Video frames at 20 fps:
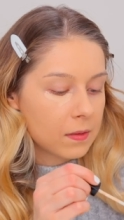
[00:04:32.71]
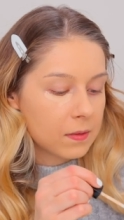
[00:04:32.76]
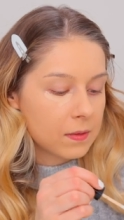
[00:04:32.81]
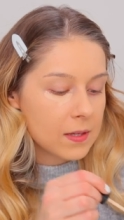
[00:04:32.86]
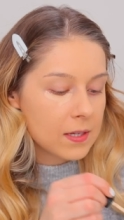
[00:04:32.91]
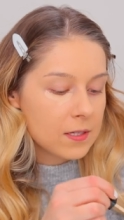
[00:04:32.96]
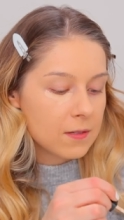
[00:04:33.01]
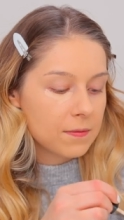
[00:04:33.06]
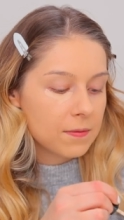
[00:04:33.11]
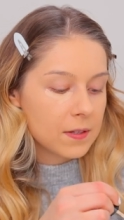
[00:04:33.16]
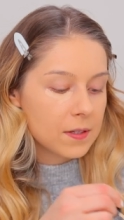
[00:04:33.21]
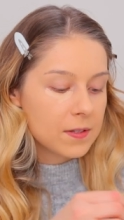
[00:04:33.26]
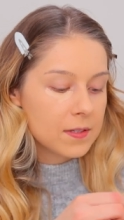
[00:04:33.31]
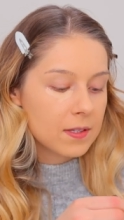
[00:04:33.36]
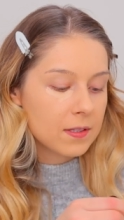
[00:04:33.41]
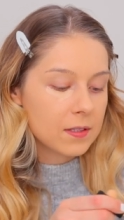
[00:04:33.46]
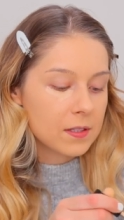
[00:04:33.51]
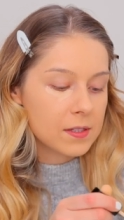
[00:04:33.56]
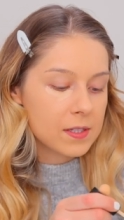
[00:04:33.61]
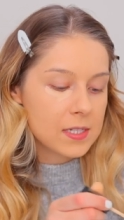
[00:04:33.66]
This feels
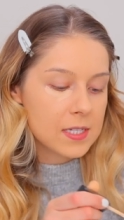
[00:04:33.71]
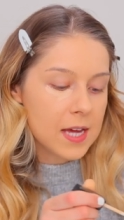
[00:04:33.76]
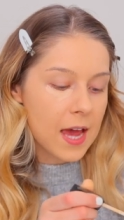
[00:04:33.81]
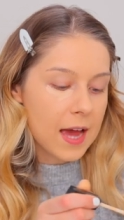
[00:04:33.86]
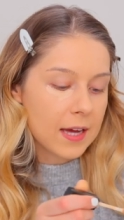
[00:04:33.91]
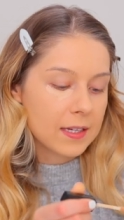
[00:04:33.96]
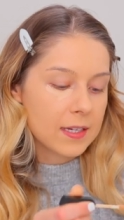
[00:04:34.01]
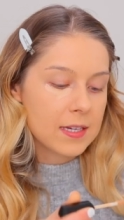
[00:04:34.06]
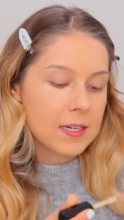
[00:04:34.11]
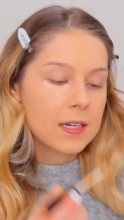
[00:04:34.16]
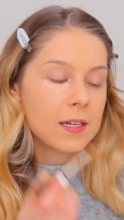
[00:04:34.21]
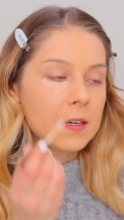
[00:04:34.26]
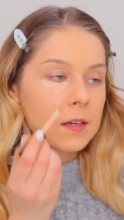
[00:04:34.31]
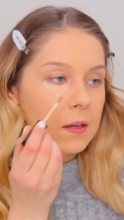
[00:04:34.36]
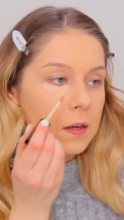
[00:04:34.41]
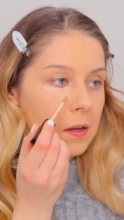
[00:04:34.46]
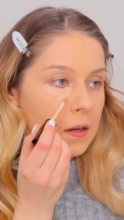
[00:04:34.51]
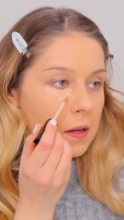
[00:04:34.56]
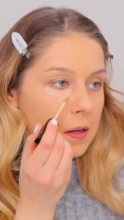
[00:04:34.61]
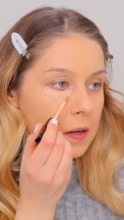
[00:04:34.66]
a little tacky.
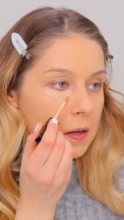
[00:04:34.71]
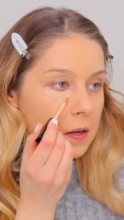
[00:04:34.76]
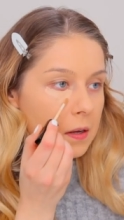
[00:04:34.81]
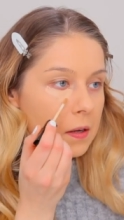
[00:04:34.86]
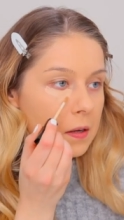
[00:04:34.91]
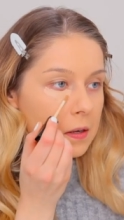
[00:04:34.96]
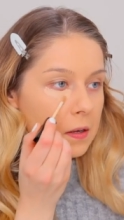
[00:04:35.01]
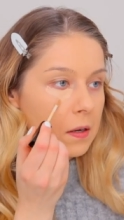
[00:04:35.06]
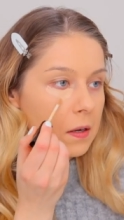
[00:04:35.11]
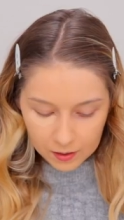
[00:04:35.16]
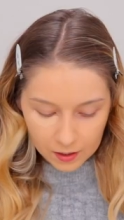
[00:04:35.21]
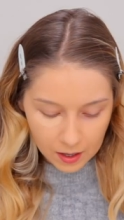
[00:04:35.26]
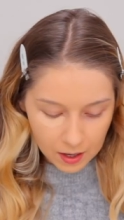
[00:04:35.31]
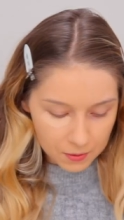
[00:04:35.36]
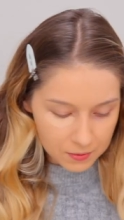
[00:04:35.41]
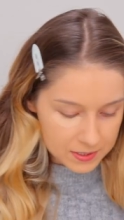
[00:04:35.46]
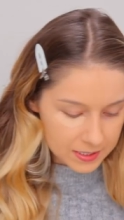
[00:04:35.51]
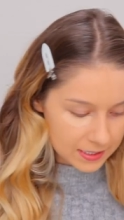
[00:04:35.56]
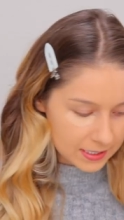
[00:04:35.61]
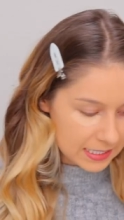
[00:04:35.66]
I
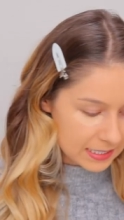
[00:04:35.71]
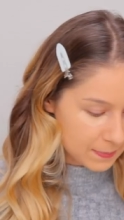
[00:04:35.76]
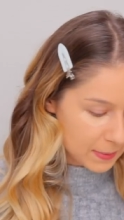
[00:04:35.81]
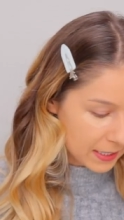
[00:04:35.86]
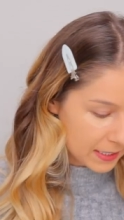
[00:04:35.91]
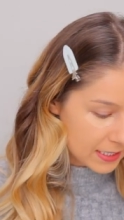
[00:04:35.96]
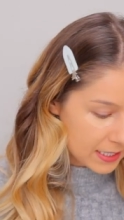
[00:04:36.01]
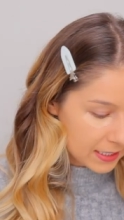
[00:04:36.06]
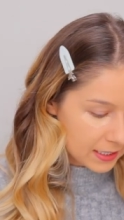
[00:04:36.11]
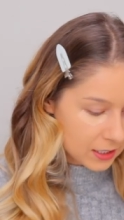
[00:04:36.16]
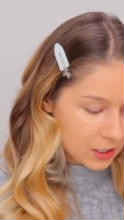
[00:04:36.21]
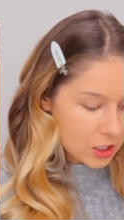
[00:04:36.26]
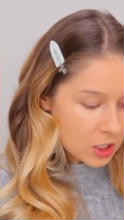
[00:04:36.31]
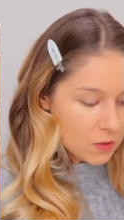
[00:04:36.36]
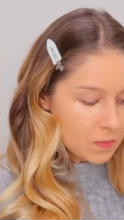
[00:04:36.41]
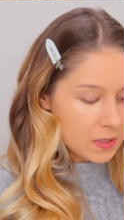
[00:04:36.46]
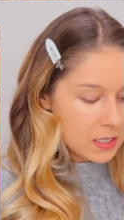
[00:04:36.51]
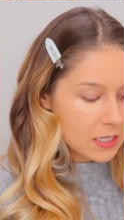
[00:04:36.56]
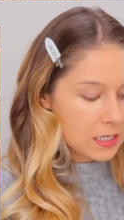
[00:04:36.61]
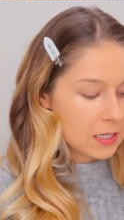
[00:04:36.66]
was expecting it
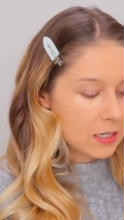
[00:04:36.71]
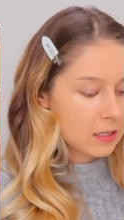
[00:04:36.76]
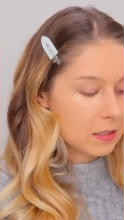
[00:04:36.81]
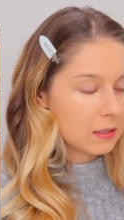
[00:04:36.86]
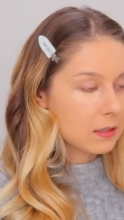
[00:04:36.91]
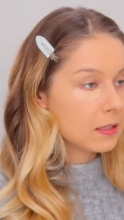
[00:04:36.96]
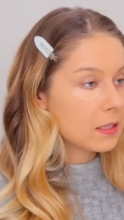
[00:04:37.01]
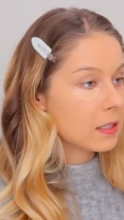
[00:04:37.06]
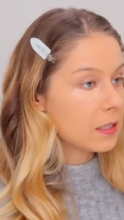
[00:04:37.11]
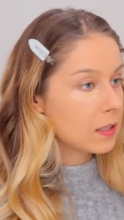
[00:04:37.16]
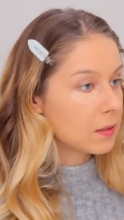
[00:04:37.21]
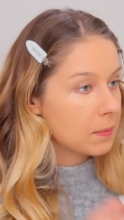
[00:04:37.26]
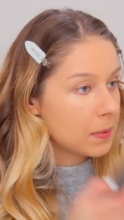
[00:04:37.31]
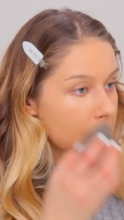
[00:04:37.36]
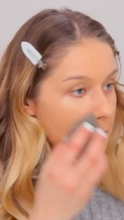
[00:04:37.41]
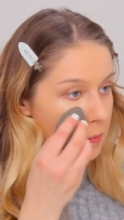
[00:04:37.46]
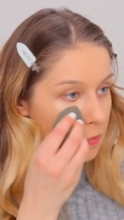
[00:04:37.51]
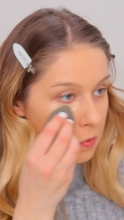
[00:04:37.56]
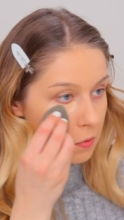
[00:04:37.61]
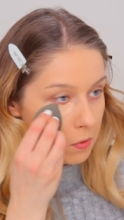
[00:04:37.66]
to be a little
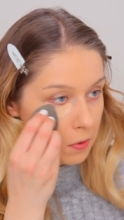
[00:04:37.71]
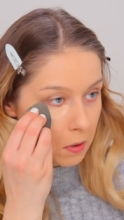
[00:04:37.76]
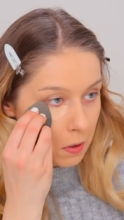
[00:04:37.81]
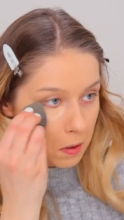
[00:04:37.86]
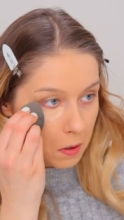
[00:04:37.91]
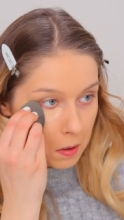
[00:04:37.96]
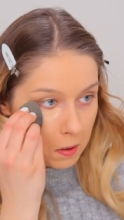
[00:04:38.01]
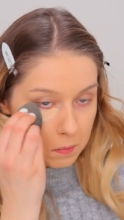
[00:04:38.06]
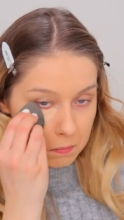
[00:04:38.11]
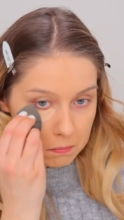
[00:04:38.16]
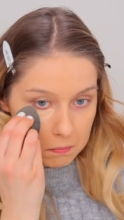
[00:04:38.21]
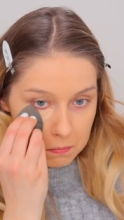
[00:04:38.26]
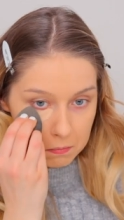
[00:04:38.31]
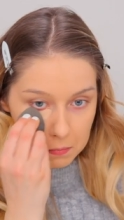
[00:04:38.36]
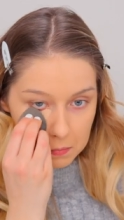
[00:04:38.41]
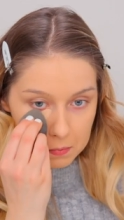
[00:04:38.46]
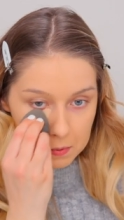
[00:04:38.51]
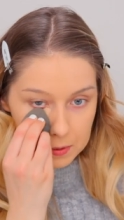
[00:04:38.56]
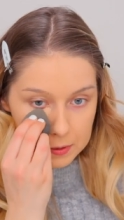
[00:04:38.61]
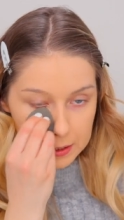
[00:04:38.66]
bit more um,
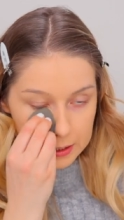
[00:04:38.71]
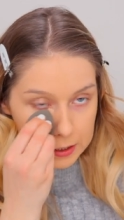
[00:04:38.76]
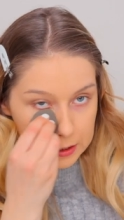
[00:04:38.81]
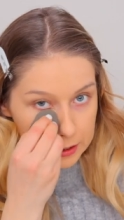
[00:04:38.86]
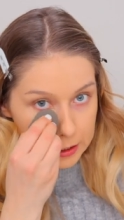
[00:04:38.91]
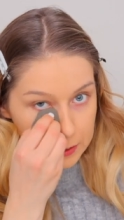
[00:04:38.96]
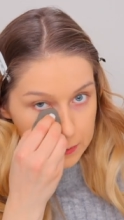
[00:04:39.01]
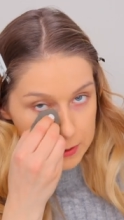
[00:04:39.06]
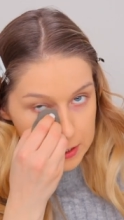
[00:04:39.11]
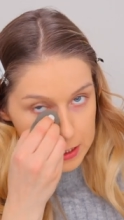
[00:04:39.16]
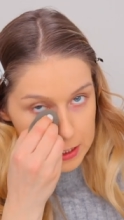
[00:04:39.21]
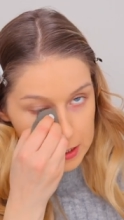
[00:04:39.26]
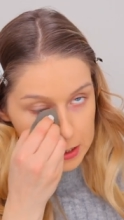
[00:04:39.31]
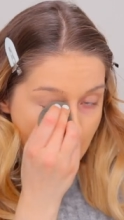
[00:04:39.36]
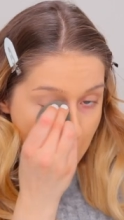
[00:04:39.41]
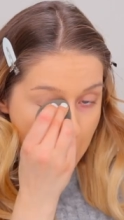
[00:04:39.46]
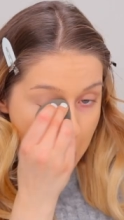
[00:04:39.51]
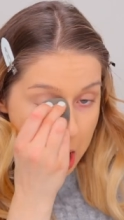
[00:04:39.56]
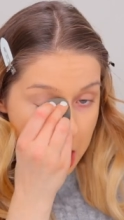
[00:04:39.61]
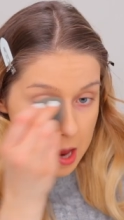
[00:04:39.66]
like liquidy.
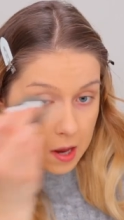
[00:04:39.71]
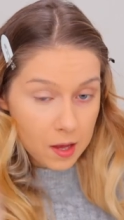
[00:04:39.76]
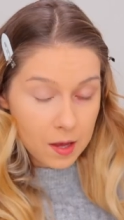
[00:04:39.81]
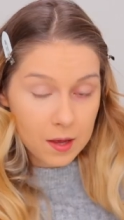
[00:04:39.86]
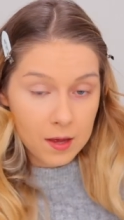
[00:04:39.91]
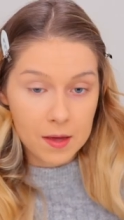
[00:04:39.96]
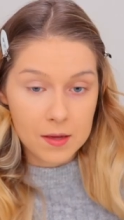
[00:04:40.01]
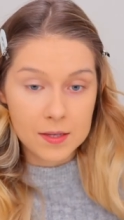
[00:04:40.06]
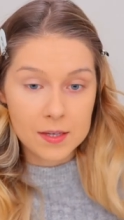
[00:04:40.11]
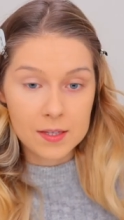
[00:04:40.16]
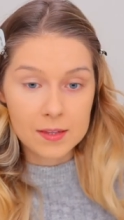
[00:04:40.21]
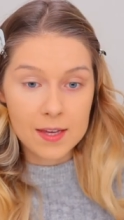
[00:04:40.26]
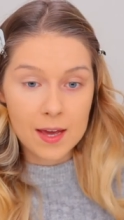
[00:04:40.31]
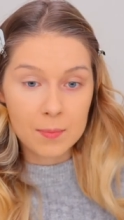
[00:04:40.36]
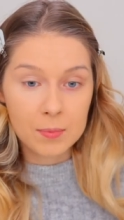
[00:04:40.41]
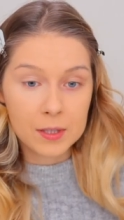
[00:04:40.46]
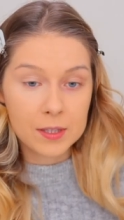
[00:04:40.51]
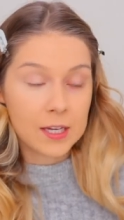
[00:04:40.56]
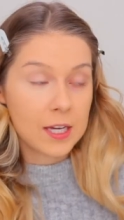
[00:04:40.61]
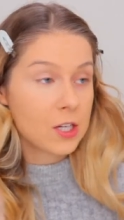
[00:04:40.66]
Again, the
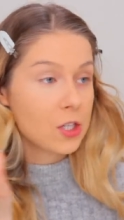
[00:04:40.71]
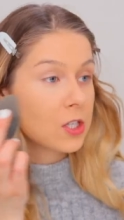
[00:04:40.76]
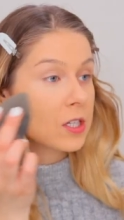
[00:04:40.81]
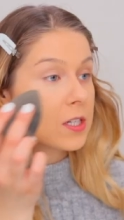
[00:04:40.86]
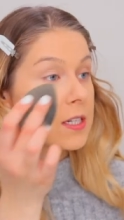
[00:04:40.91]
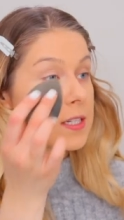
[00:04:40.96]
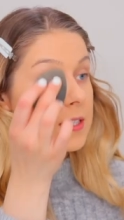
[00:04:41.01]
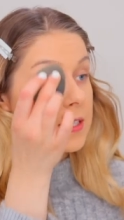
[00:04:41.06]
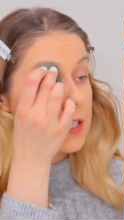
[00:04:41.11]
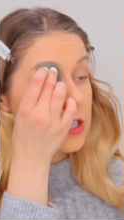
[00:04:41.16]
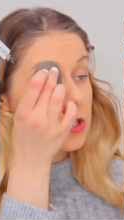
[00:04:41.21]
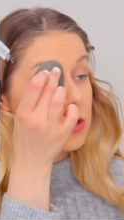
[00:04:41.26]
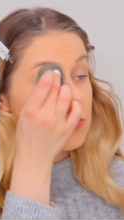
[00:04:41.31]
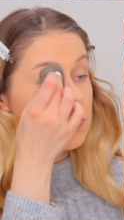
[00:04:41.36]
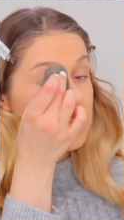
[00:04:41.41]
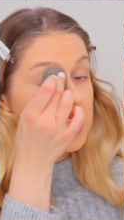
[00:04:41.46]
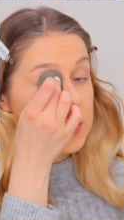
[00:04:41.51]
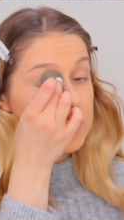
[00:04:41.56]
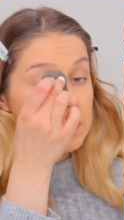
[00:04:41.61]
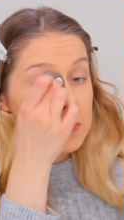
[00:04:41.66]
application is a
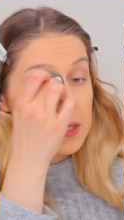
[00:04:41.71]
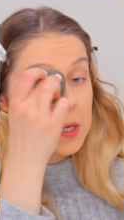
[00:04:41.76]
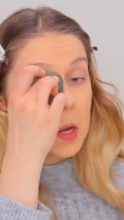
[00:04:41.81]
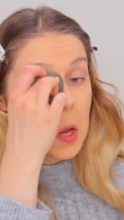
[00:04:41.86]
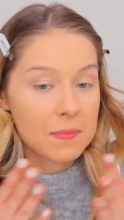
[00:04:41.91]
dream.